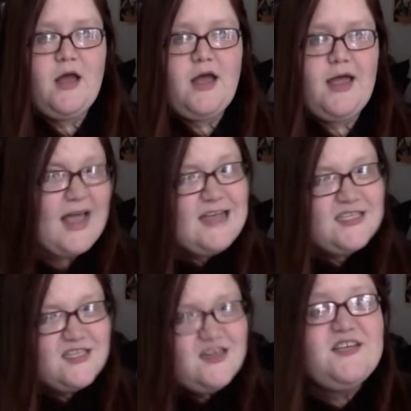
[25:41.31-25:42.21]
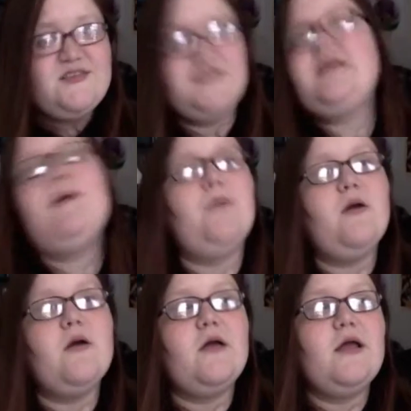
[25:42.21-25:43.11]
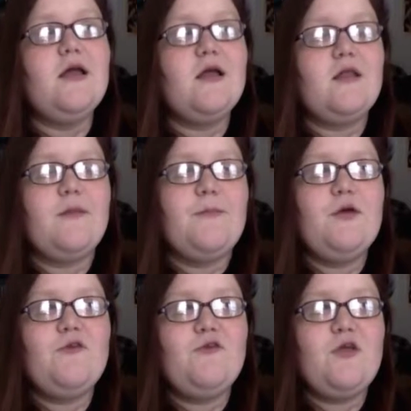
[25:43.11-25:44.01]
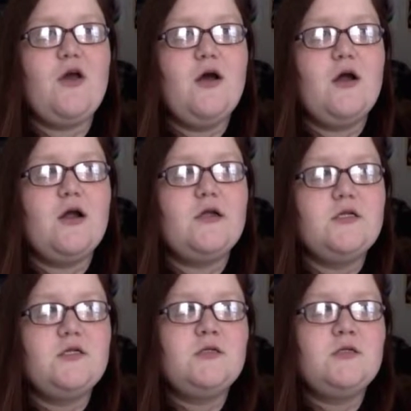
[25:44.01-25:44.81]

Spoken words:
I cast it on in December in a beautiful yarn,